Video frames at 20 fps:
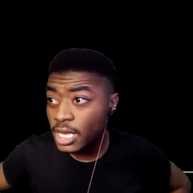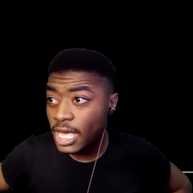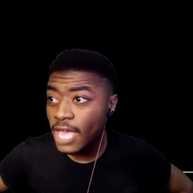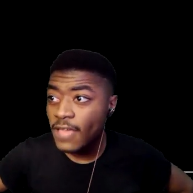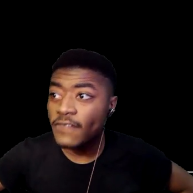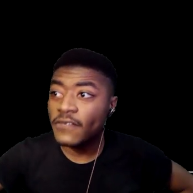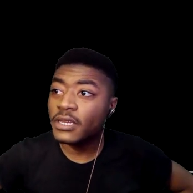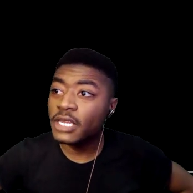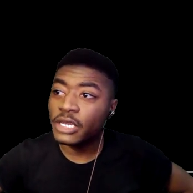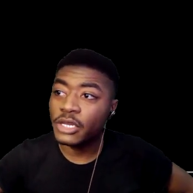
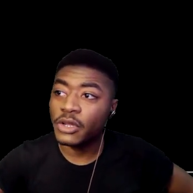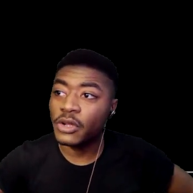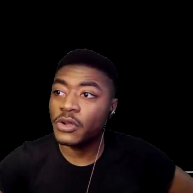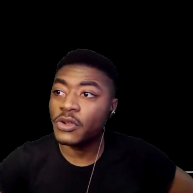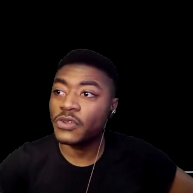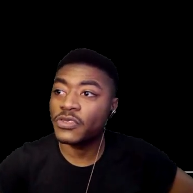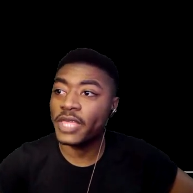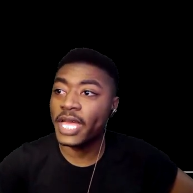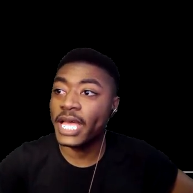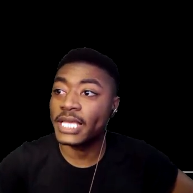Heaven and
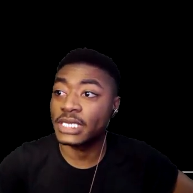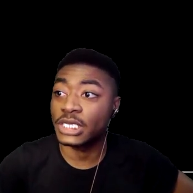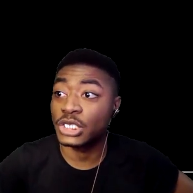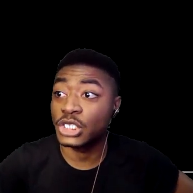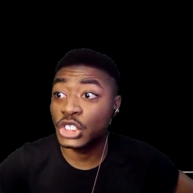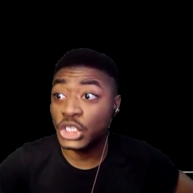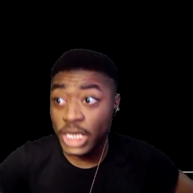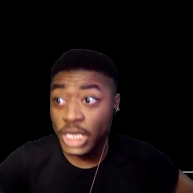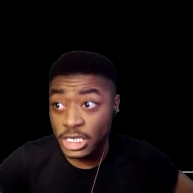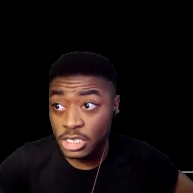Earth as a
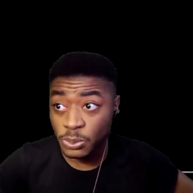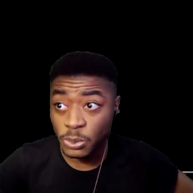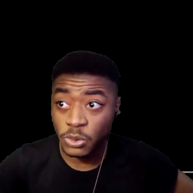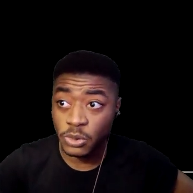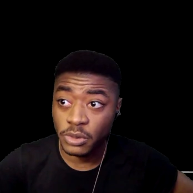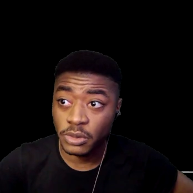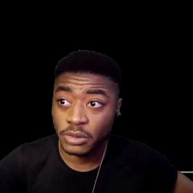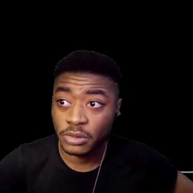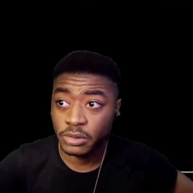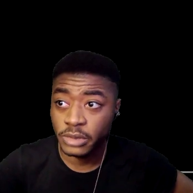
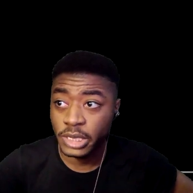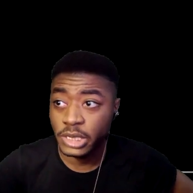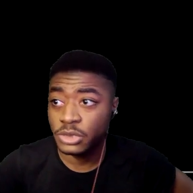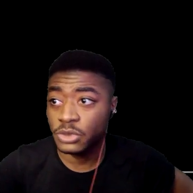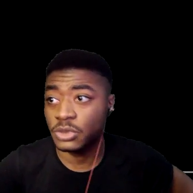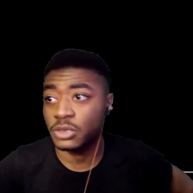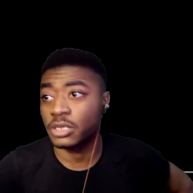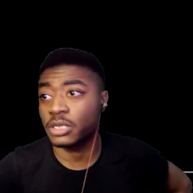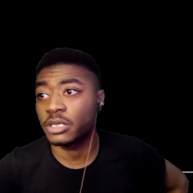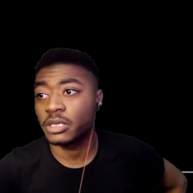chessboard.
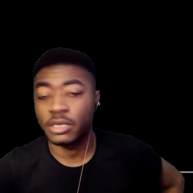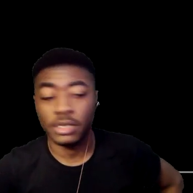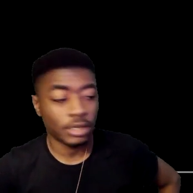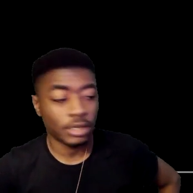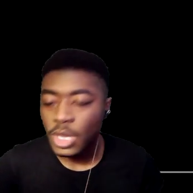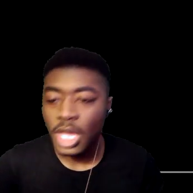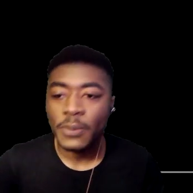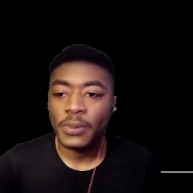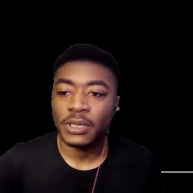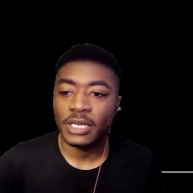Interesting.
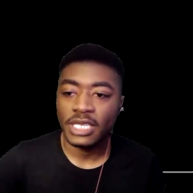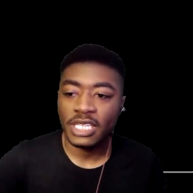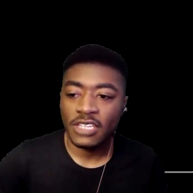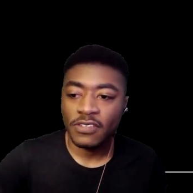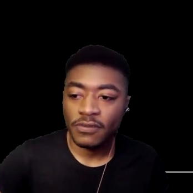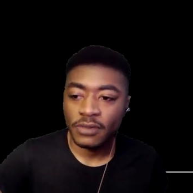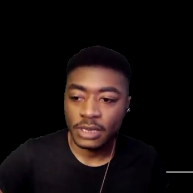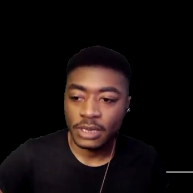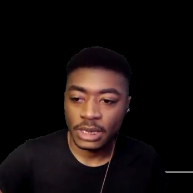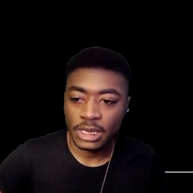So I
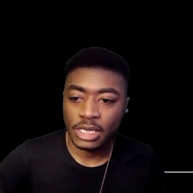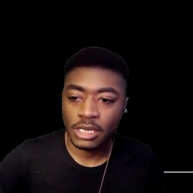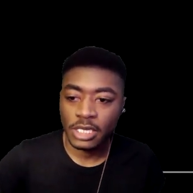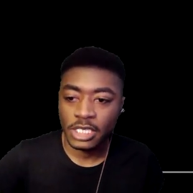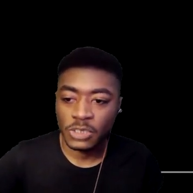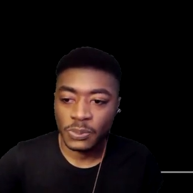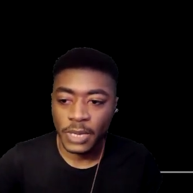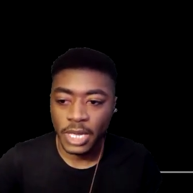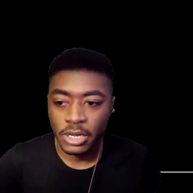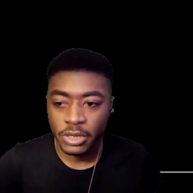believe
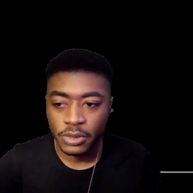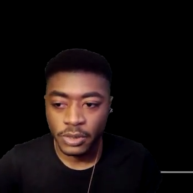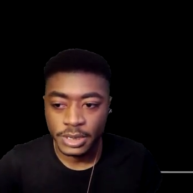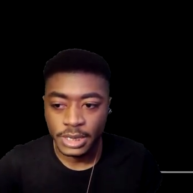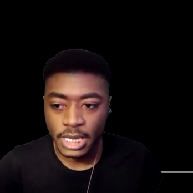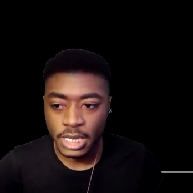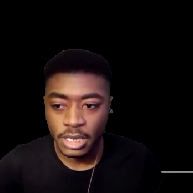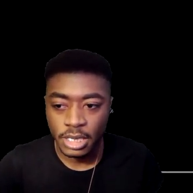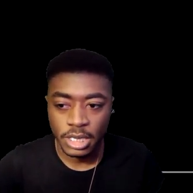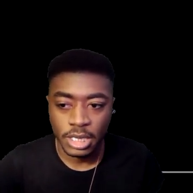Seele's banner
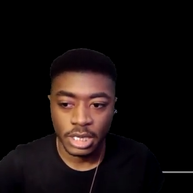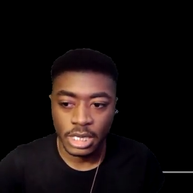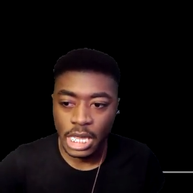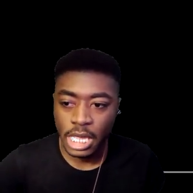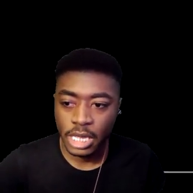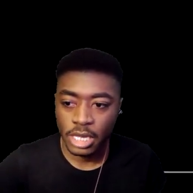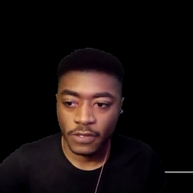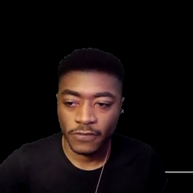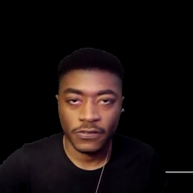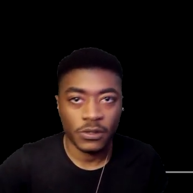is ending in
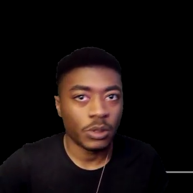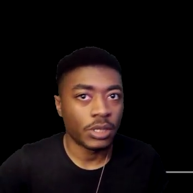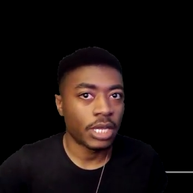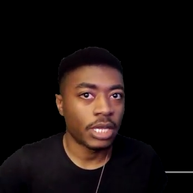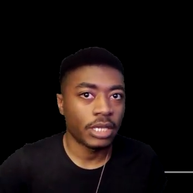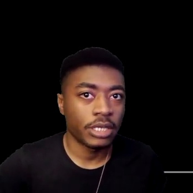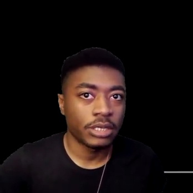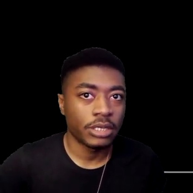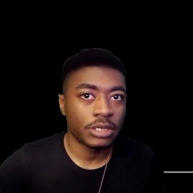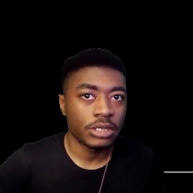like a few
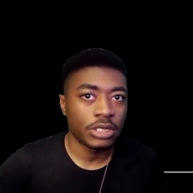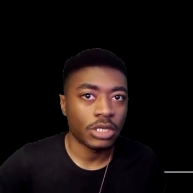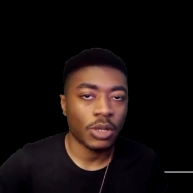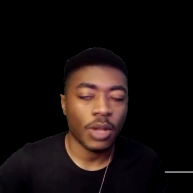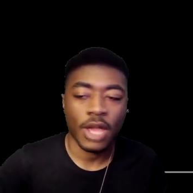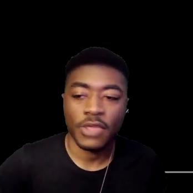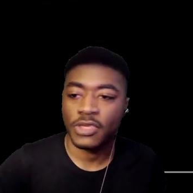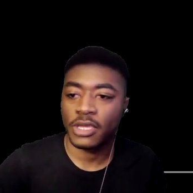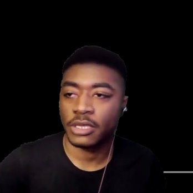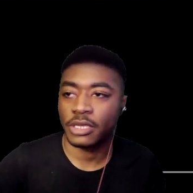days.
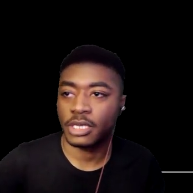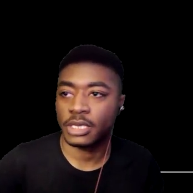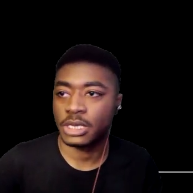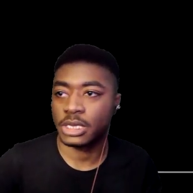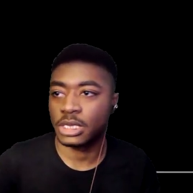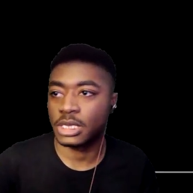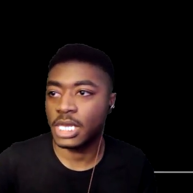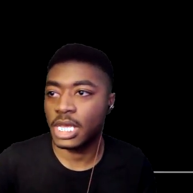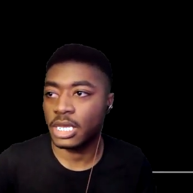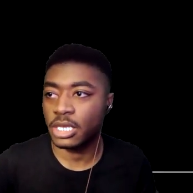So I think
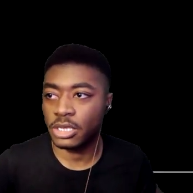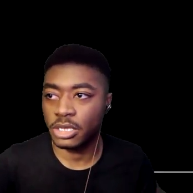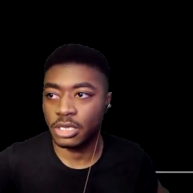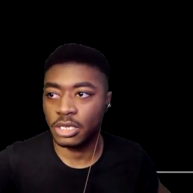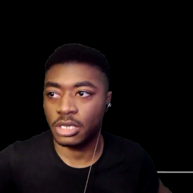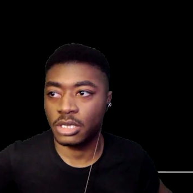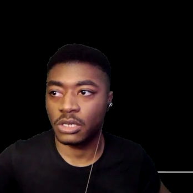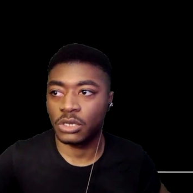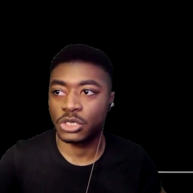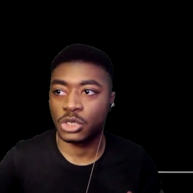this is like
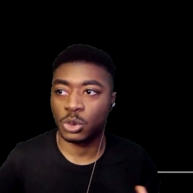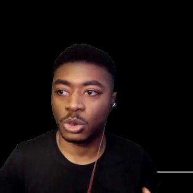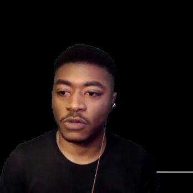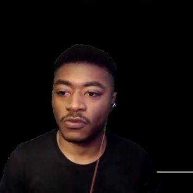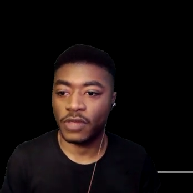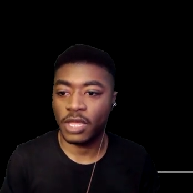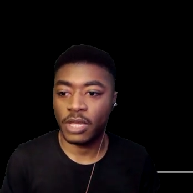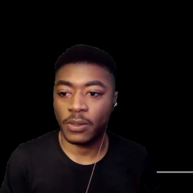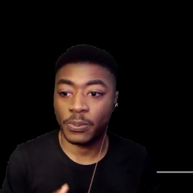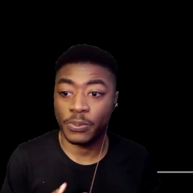the sort
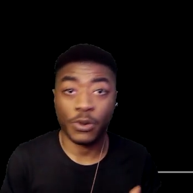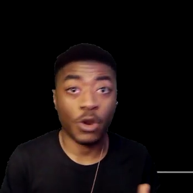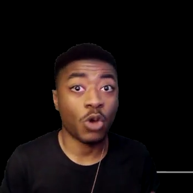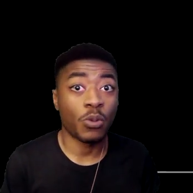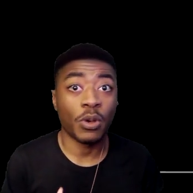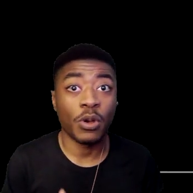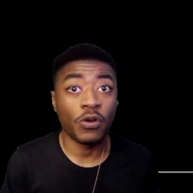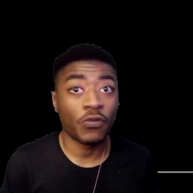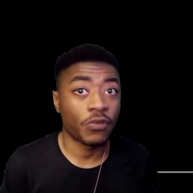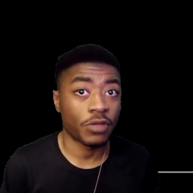of like
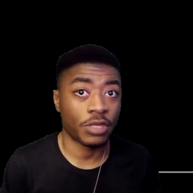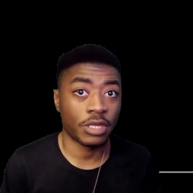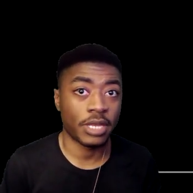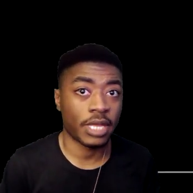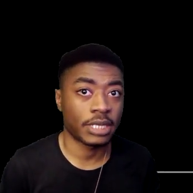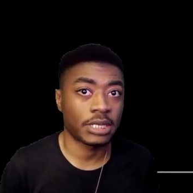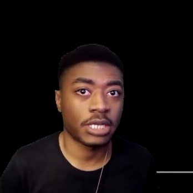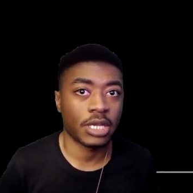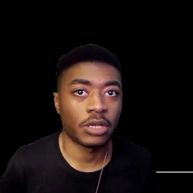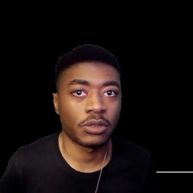promo for the
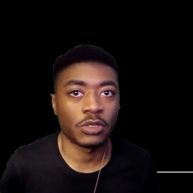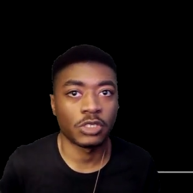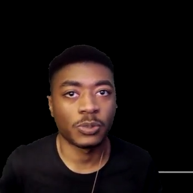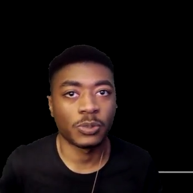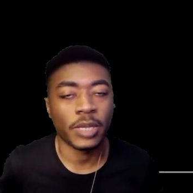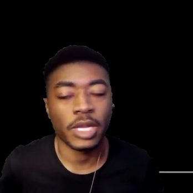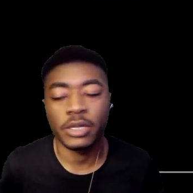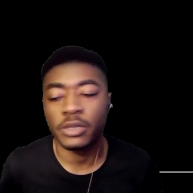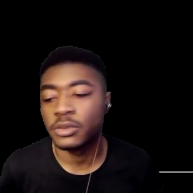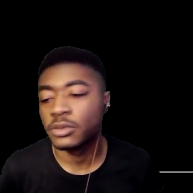next character's
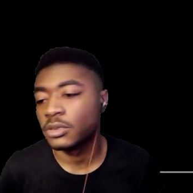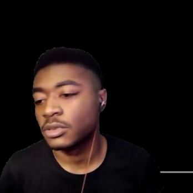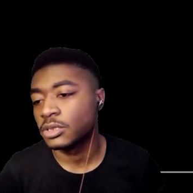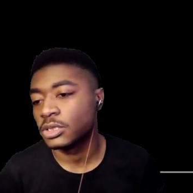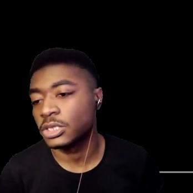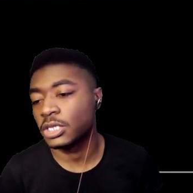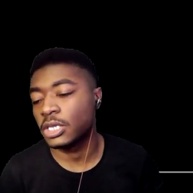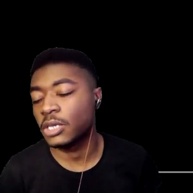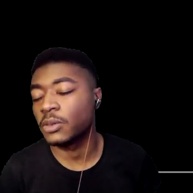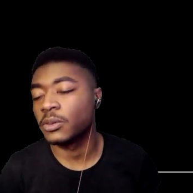banner.
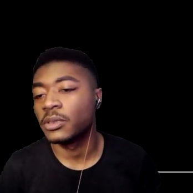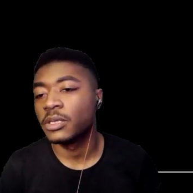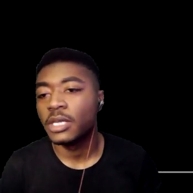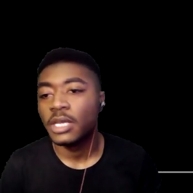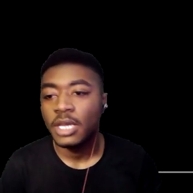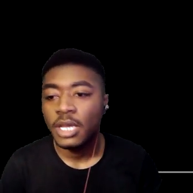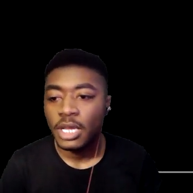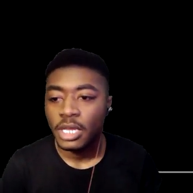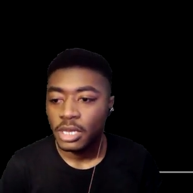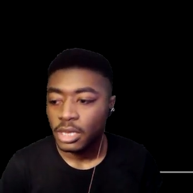So
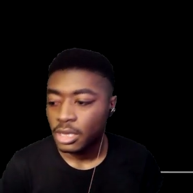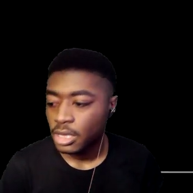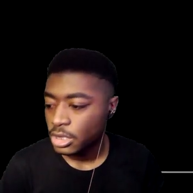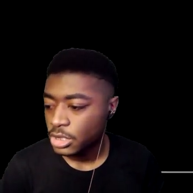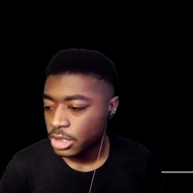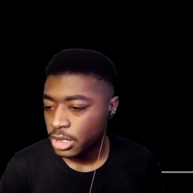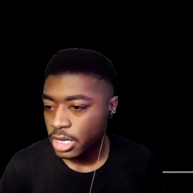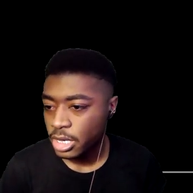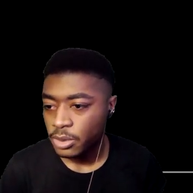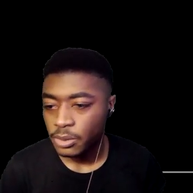
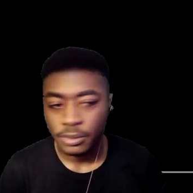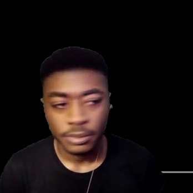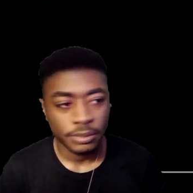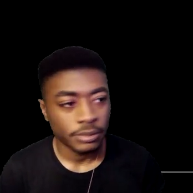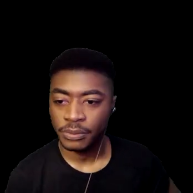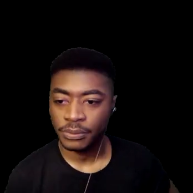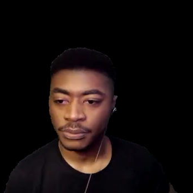let's check it out.